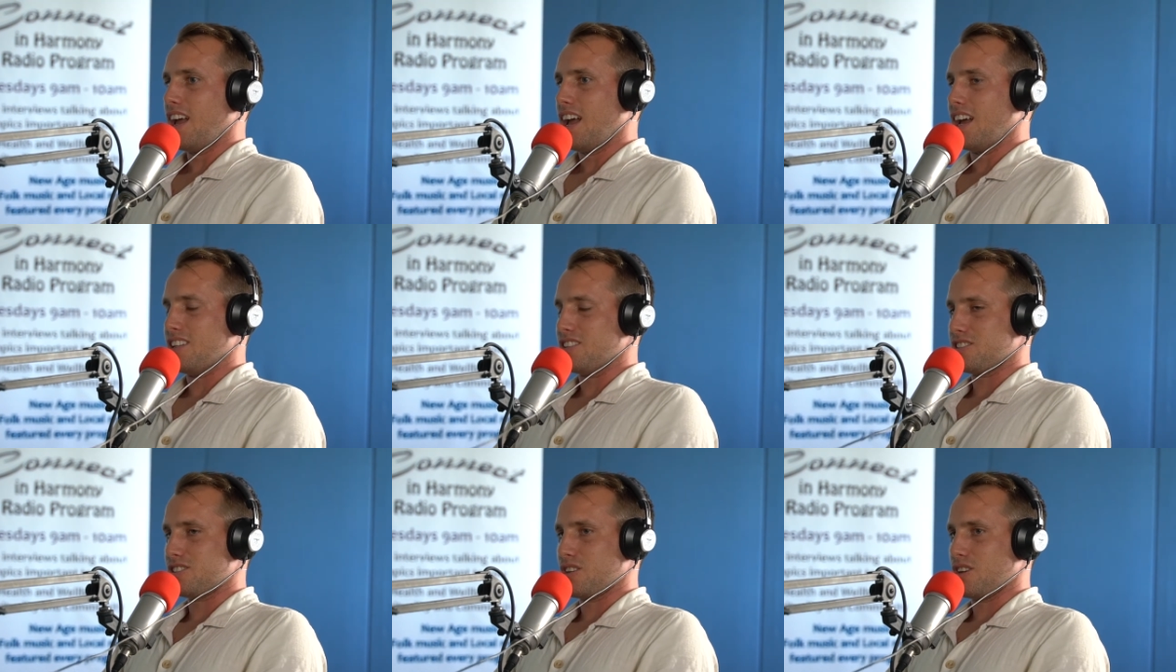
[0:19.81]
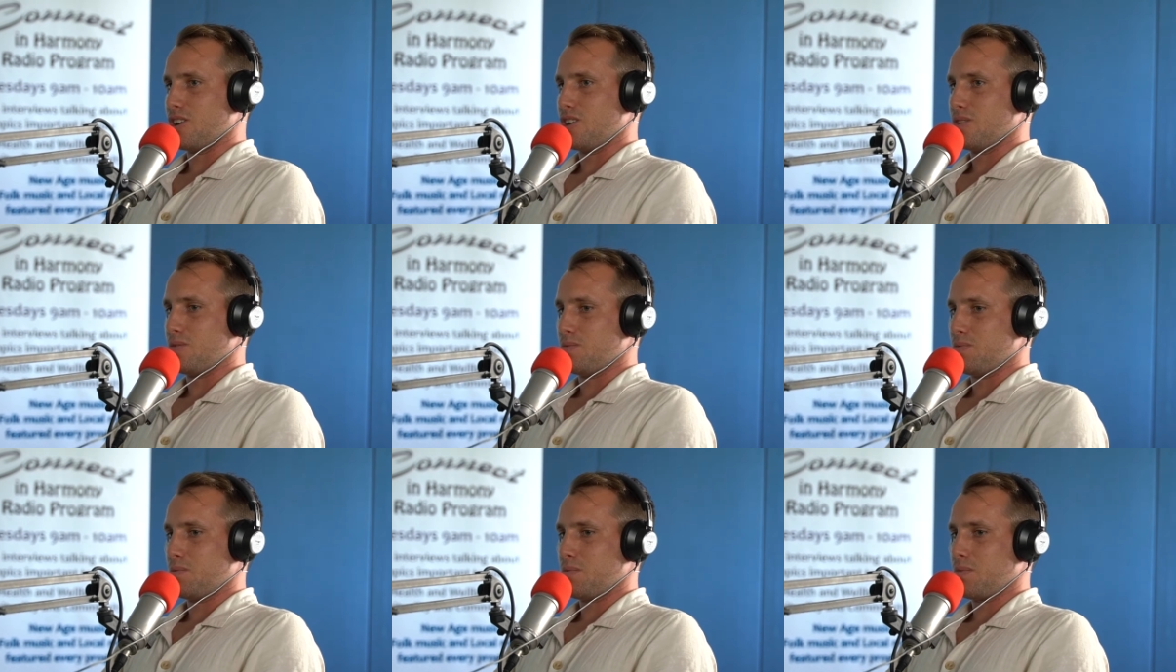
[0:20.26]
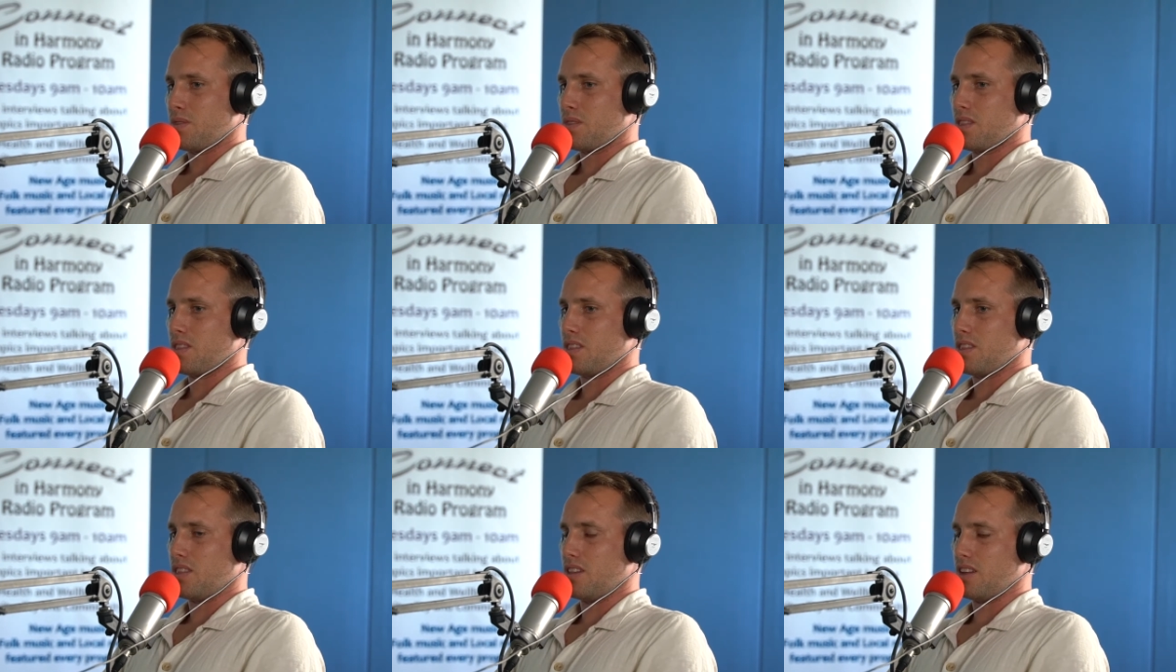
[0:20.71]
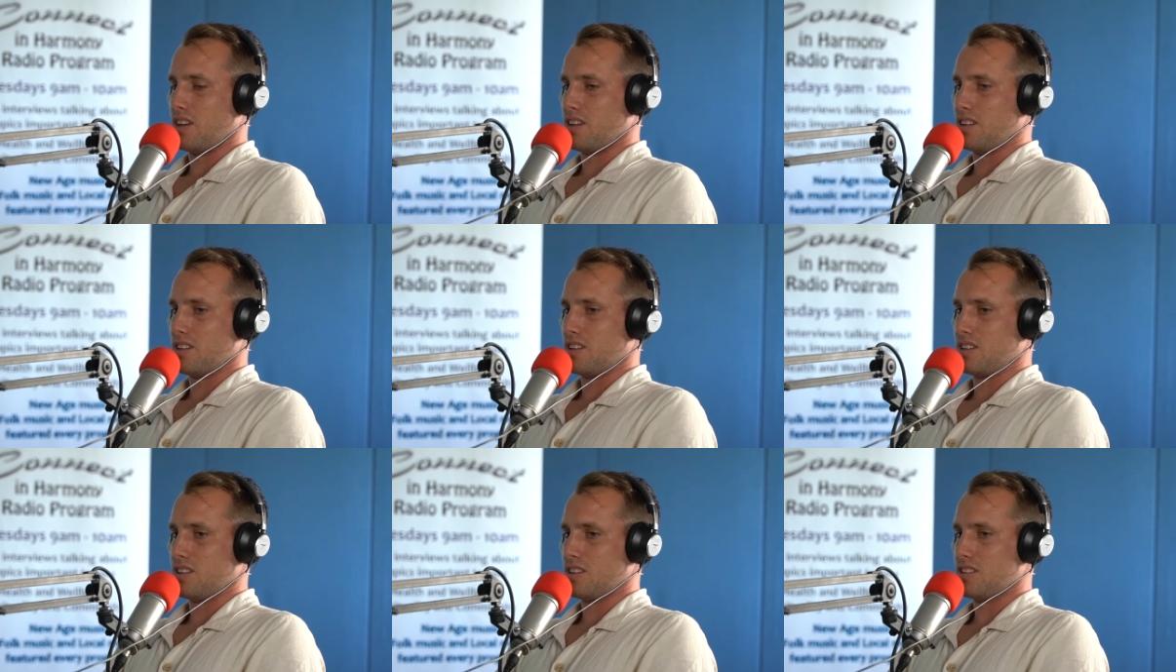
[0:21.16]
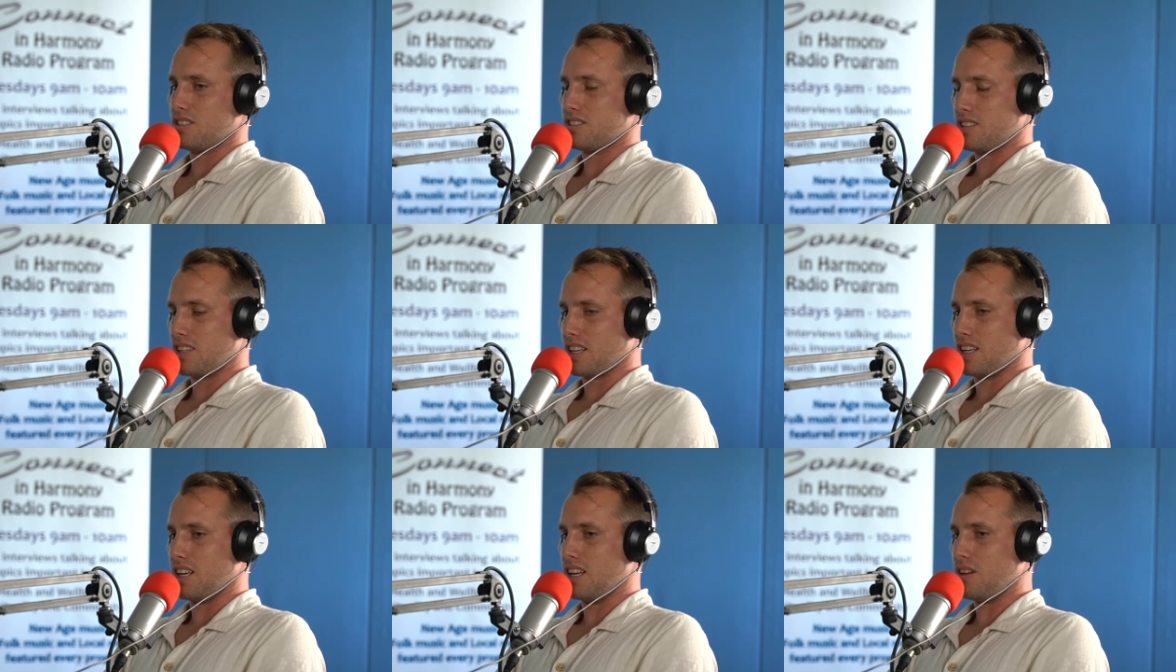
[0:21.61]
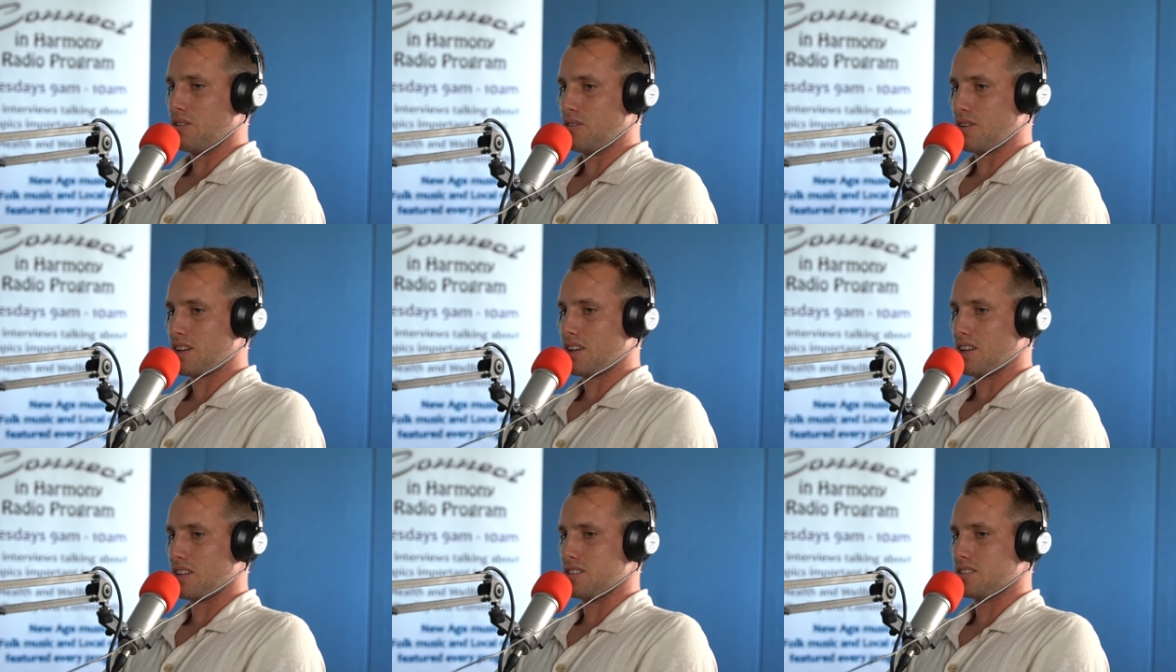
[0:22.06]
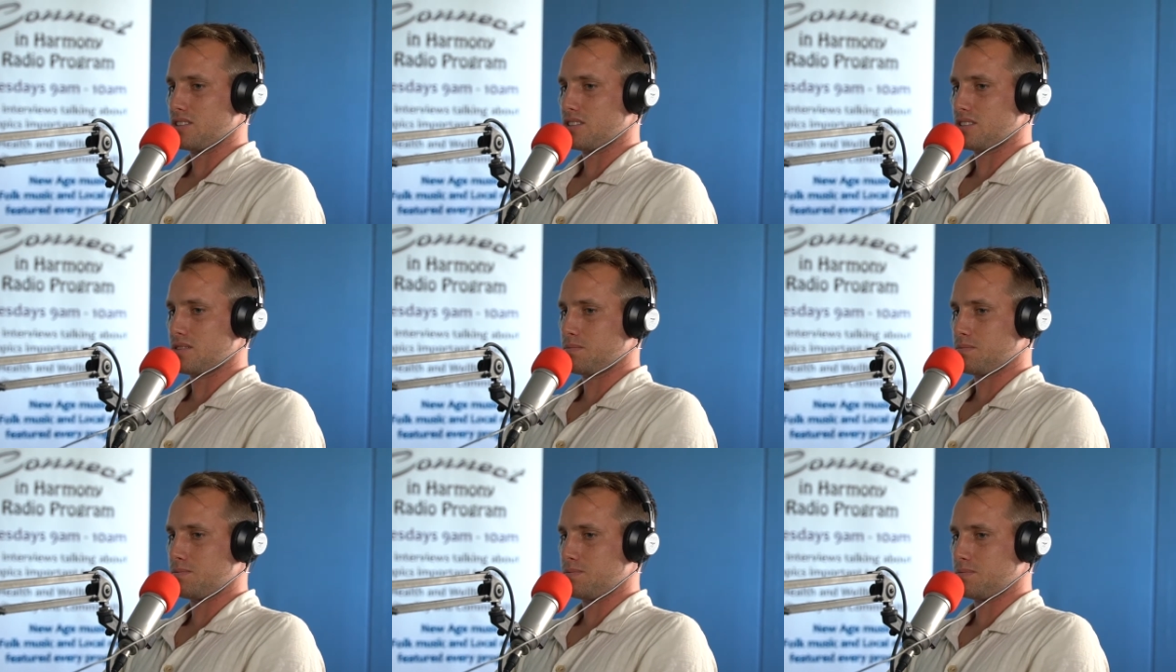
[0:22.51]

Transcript: and so the the significance